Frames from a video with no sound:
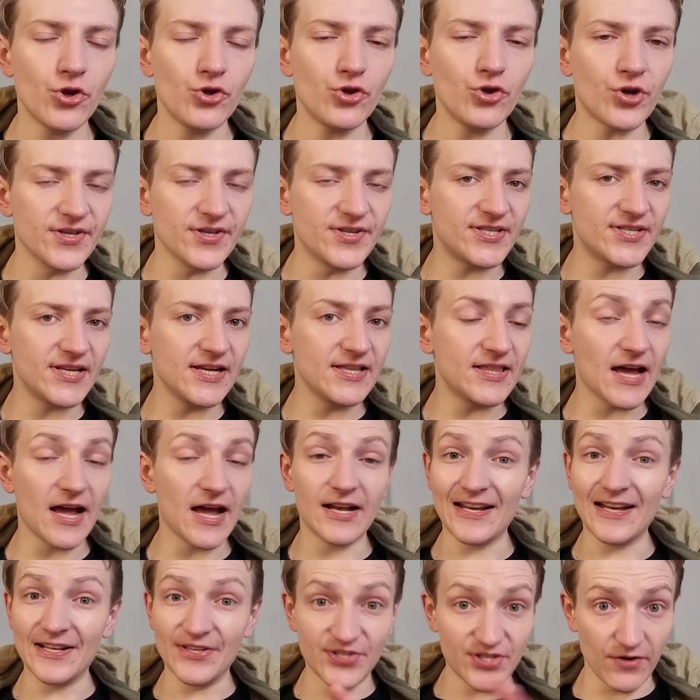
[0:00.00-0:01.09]
can see that in
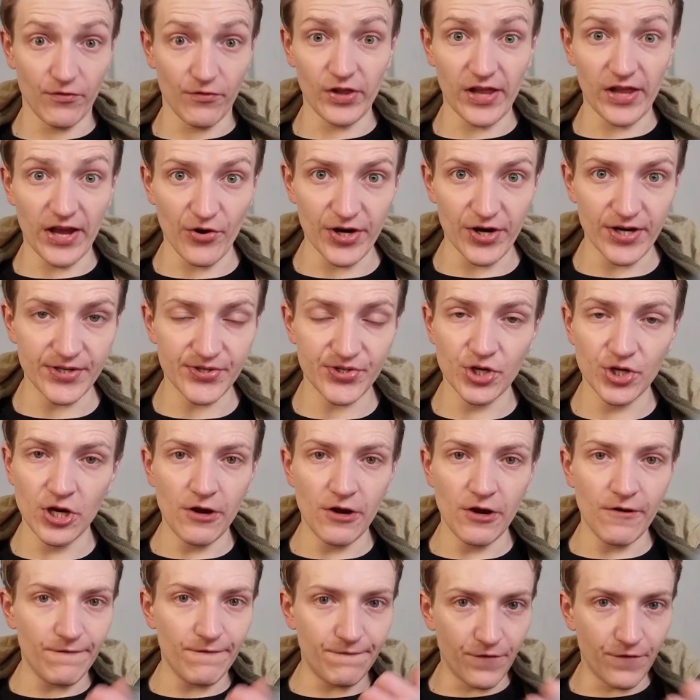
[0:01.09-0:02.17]
several areas.
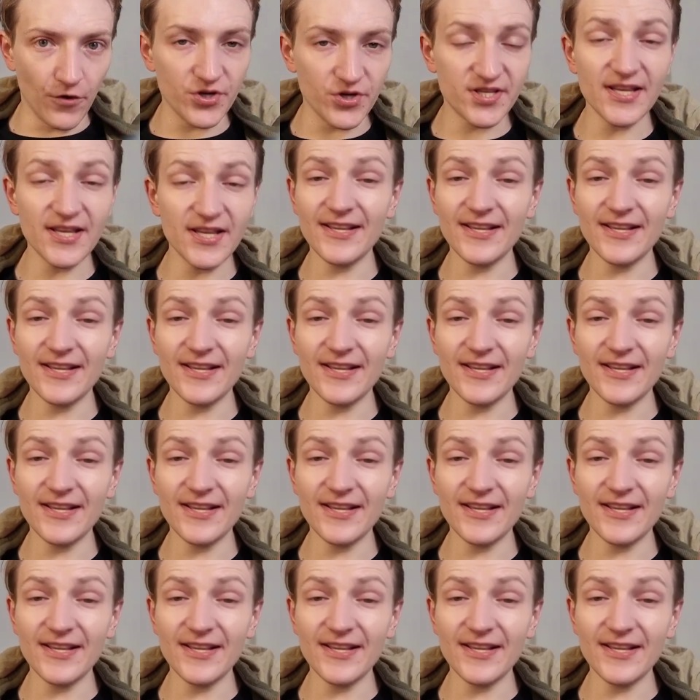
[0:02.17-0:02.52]
Firstly, the